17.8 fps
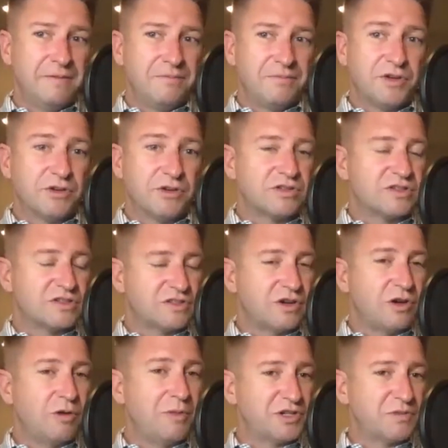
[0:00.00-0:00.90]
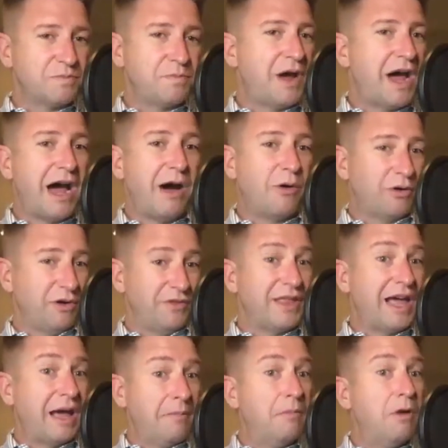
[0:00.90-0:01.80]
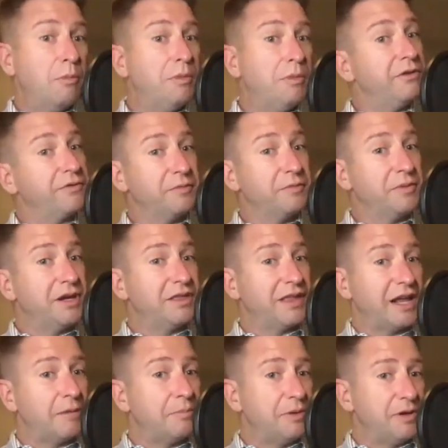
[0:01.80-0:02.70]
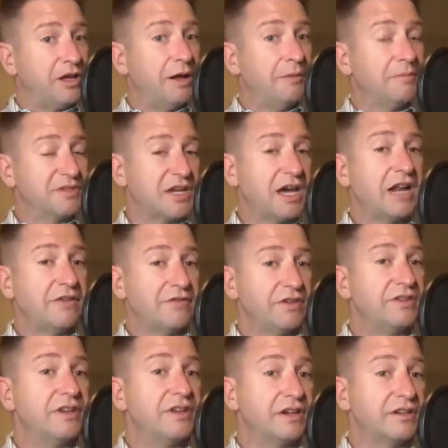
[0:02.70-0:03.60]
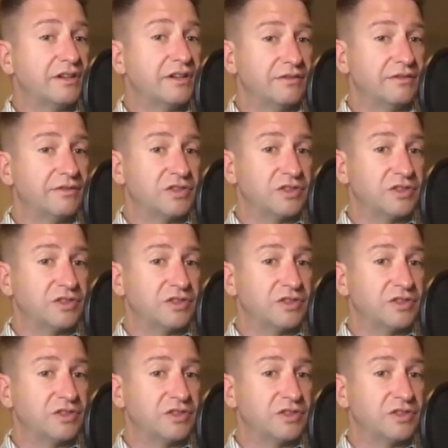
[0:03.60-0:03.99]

There's so much power in that moment for me that it becomes kind of addictive